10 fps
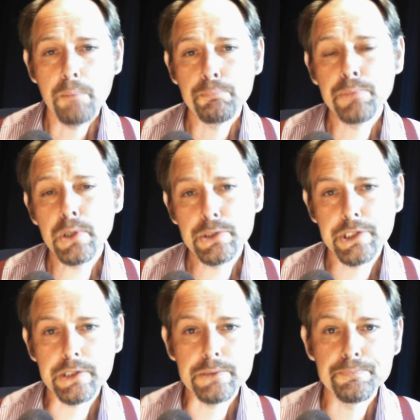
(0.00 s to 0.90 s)

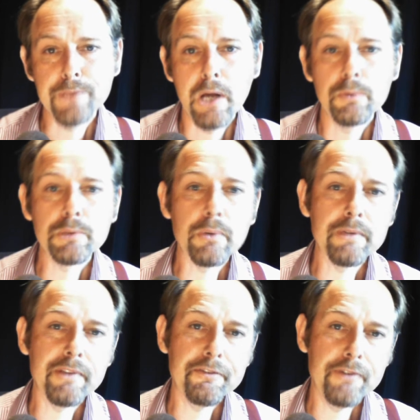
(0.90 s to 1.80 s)
Portugal was one of
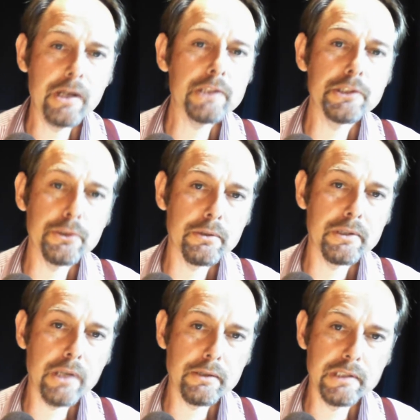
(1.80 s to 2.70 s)
the first
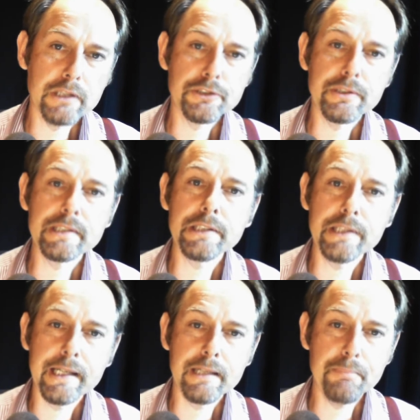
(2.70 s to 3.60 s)
Eurozone countries to
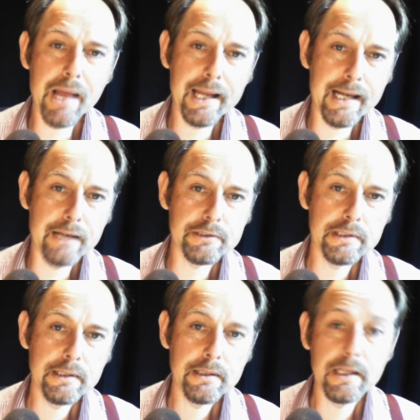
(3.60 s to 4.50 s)
need a bailout.
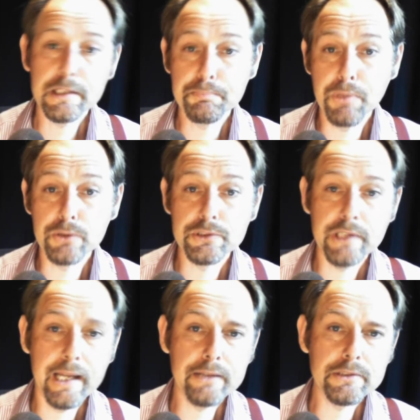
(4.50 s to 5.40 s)
its bond
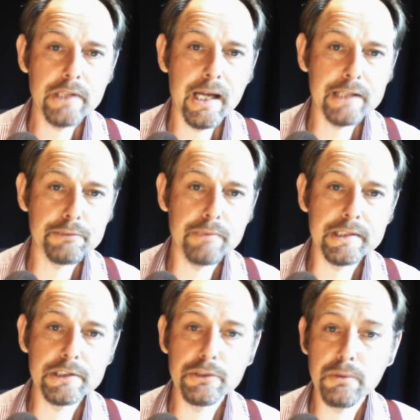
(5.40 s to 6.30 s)
yields has risen to